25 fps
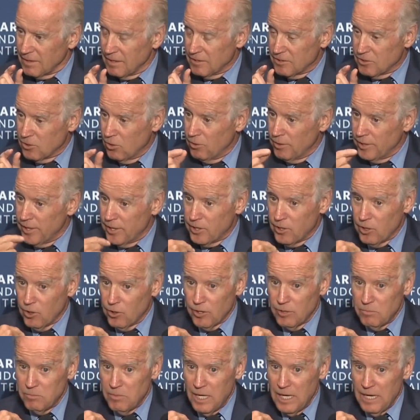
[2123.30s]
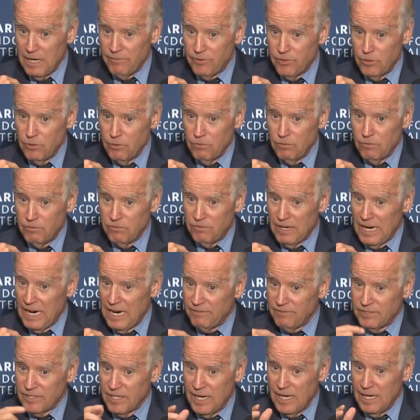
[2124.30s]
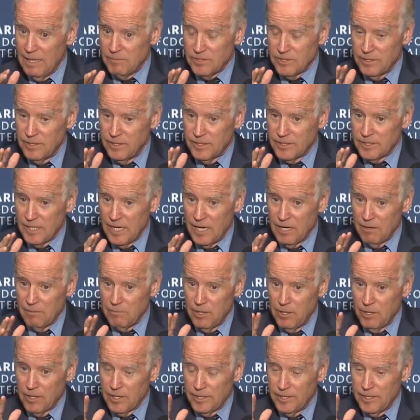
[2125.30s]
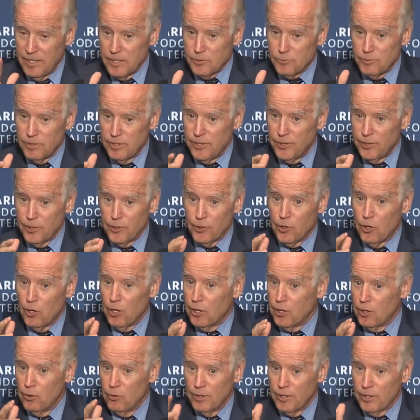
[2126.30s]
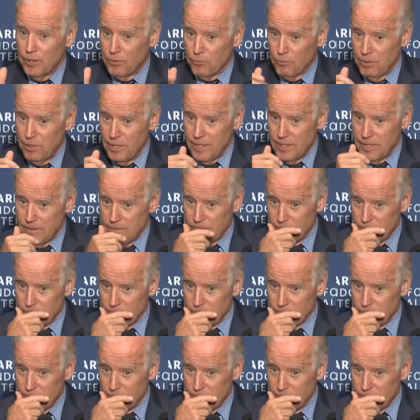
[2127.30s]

It's only occurred, in my view, 5 times in entire American history, and you could argue only 3.